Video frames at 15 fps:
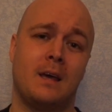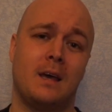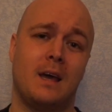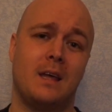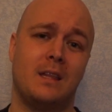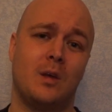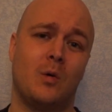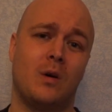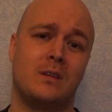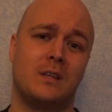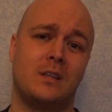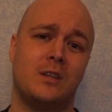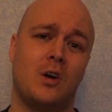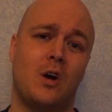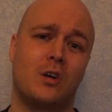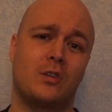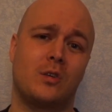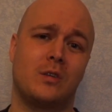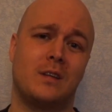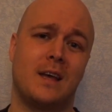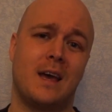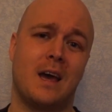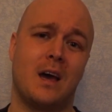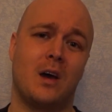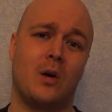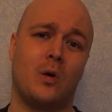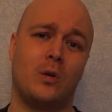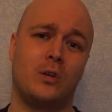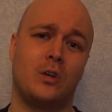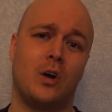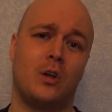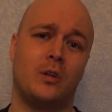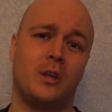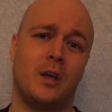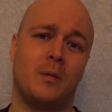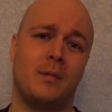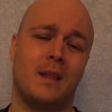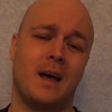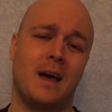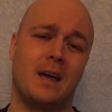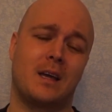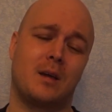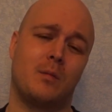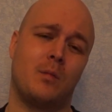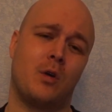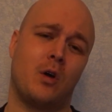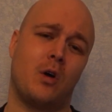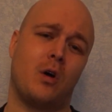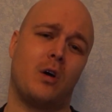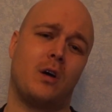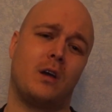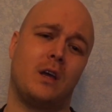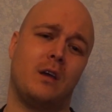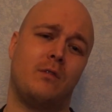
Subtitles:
And there was a doctor there who told him like, "Bro,